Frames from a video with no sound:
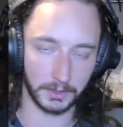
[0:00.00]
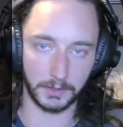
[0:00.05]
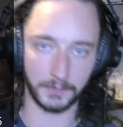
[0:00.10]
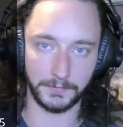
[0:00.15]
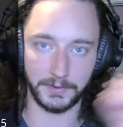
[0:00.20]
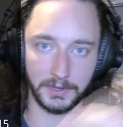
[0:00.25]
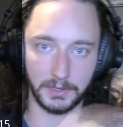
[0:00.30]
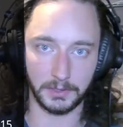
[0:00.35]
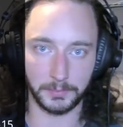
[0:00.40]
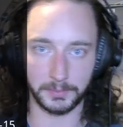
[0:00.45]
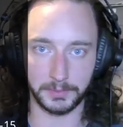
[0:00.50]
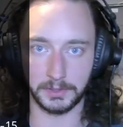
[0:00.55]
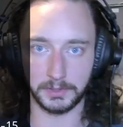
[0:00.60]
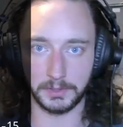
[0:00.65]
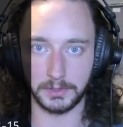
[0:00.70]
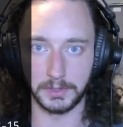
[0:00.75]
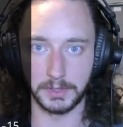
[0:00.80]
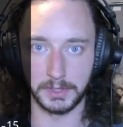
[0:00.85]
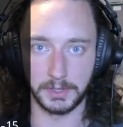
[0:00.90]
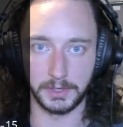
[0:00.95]

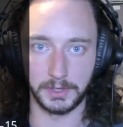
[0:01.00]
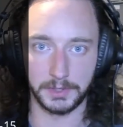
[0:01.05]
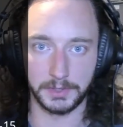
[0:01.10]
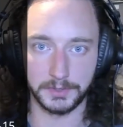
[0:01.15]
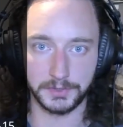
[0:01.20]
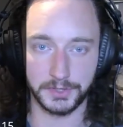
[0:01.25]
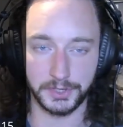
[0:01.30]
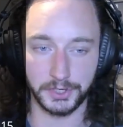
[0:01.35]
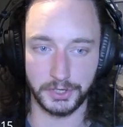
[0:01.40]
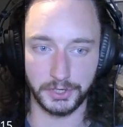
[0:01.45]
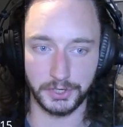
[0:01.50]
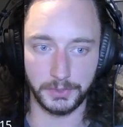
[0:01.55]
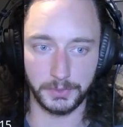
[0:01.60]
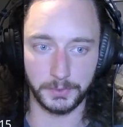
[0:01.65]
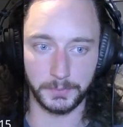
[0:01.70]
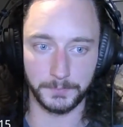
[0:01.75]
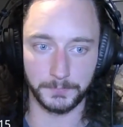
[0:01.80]
available to you.